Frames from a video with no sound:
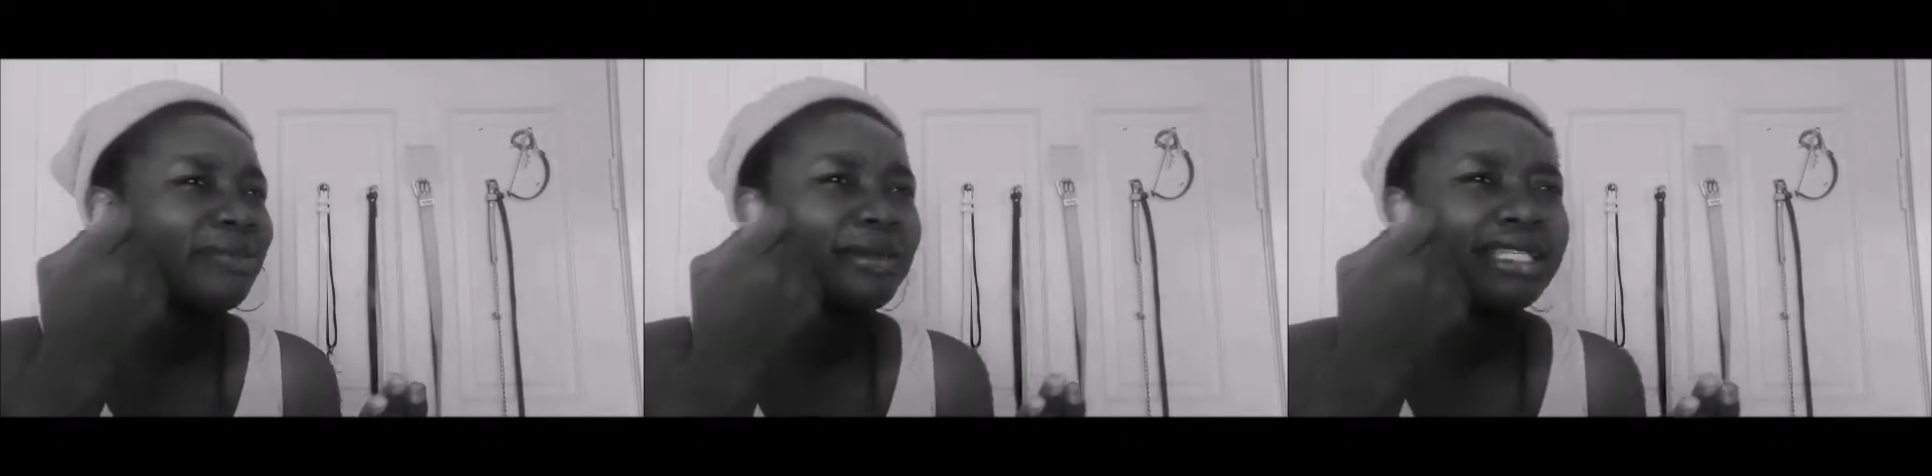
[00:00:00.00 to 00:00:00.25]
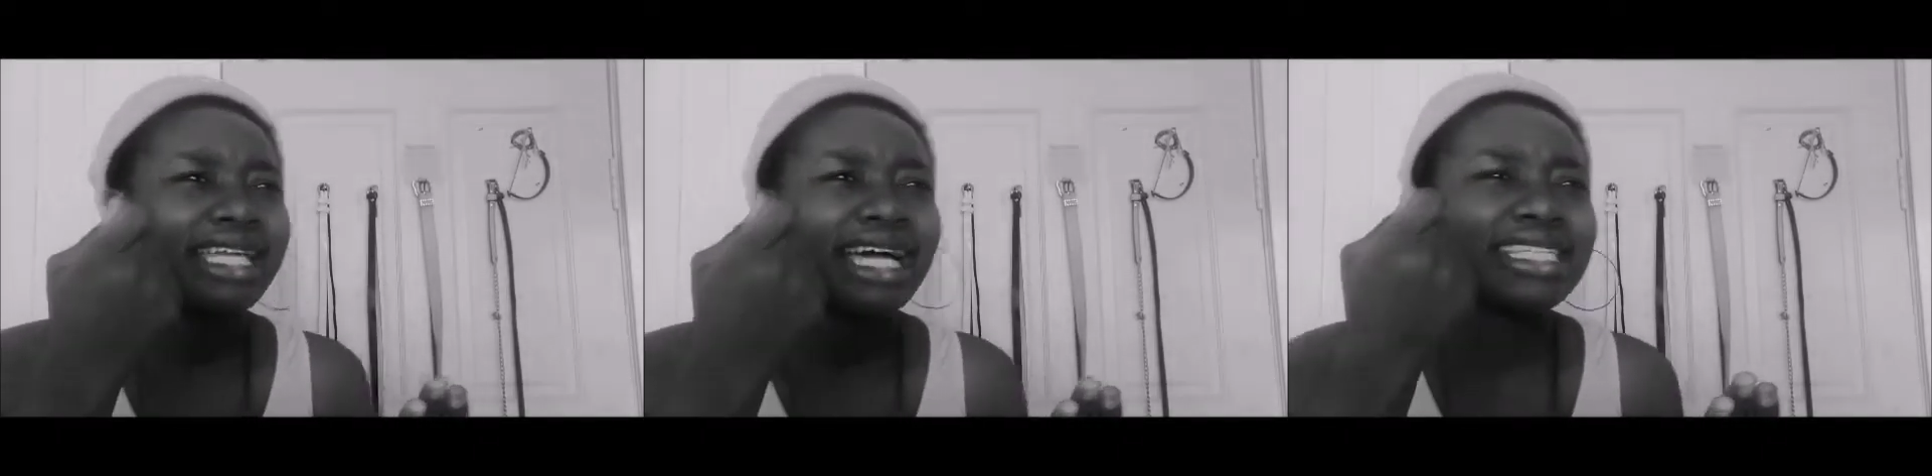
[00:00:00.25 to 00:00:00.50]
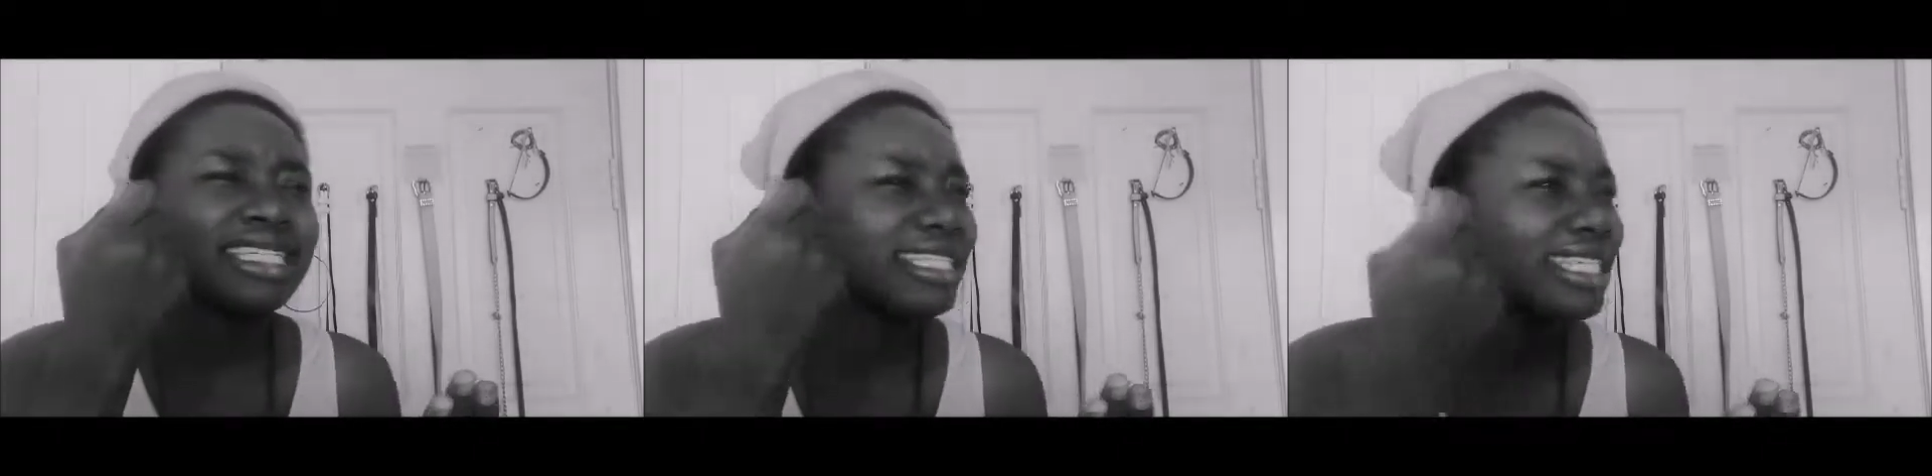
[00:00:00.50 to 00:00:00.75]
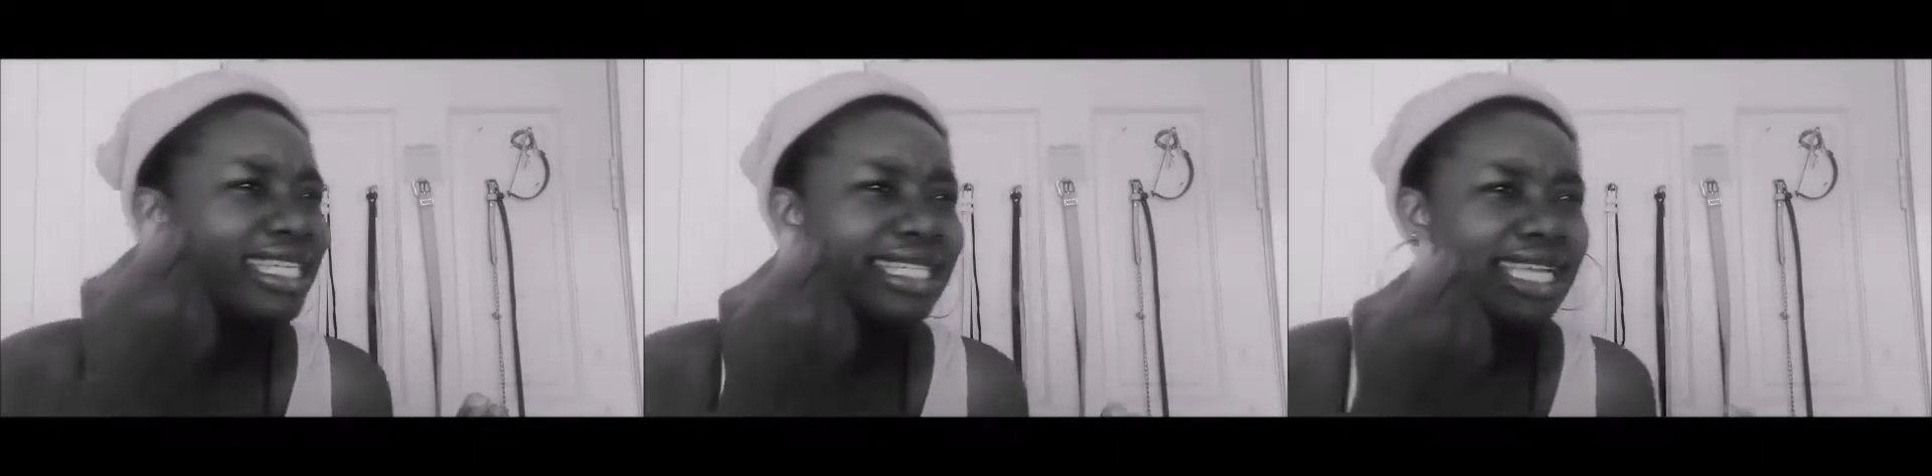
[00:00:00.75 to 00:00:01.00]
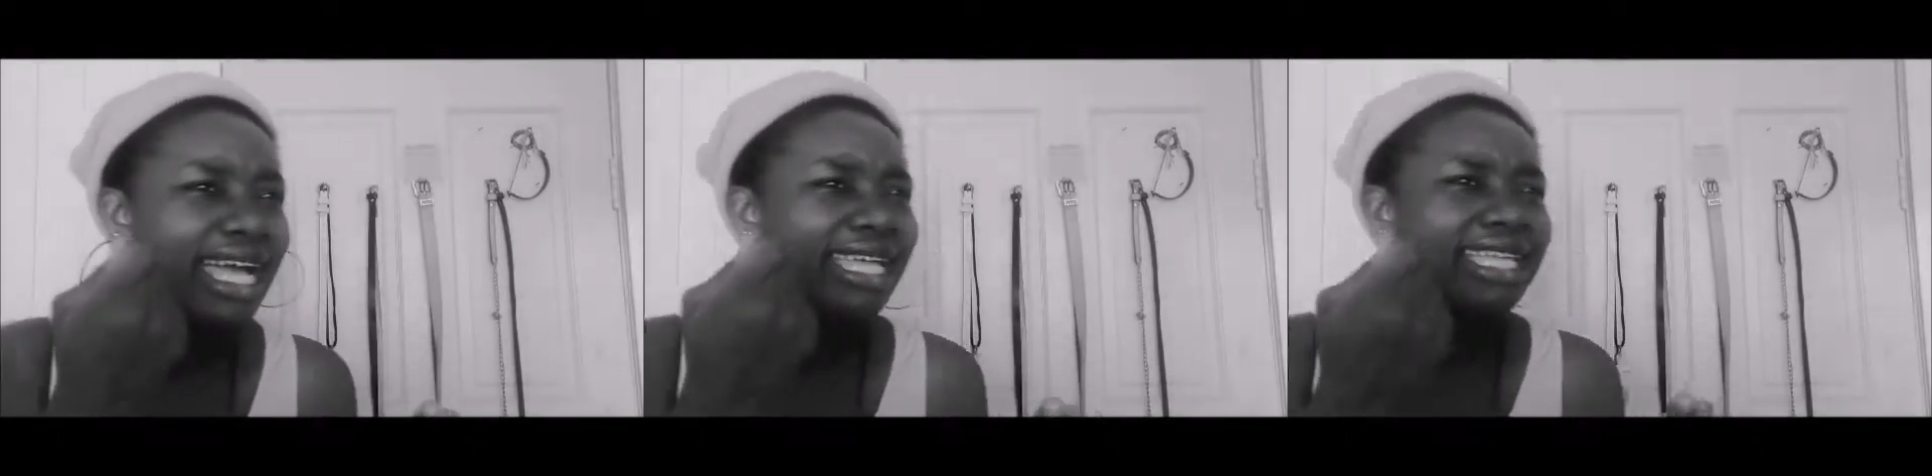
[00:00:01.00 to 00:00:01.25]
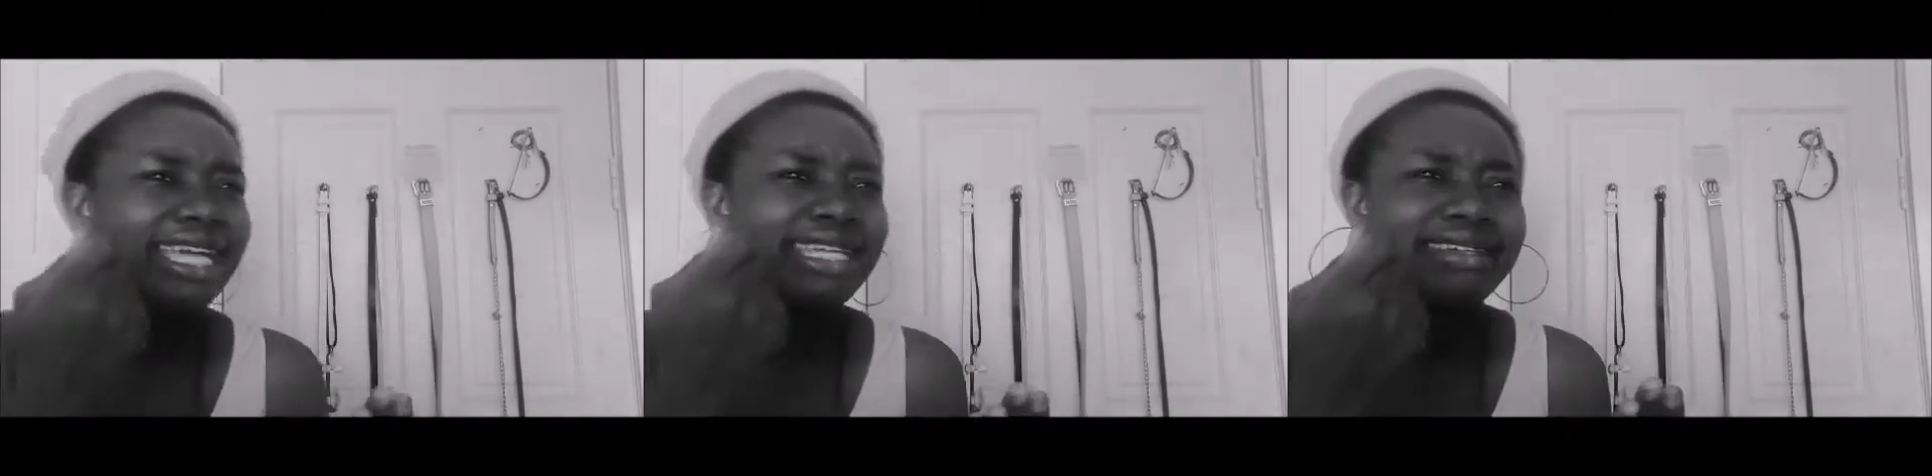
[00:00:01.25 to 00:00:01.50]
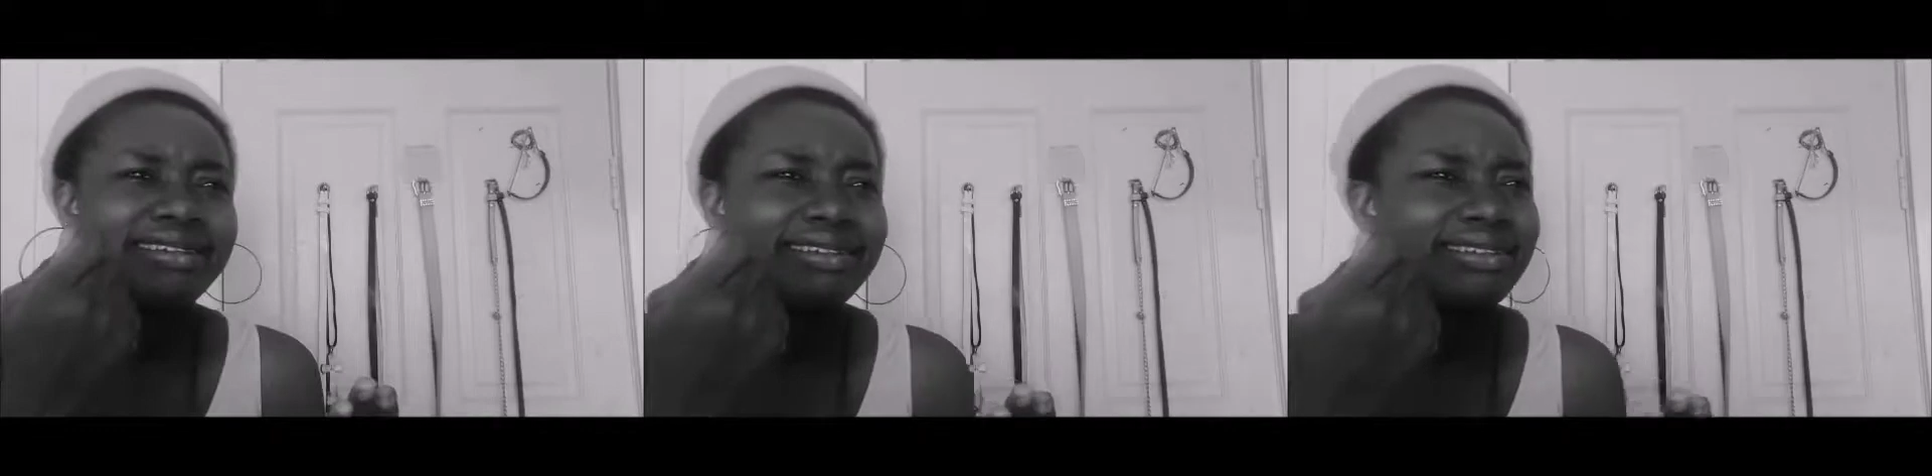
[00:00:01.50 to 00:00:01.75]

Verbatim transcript: but I just need this eyeliner.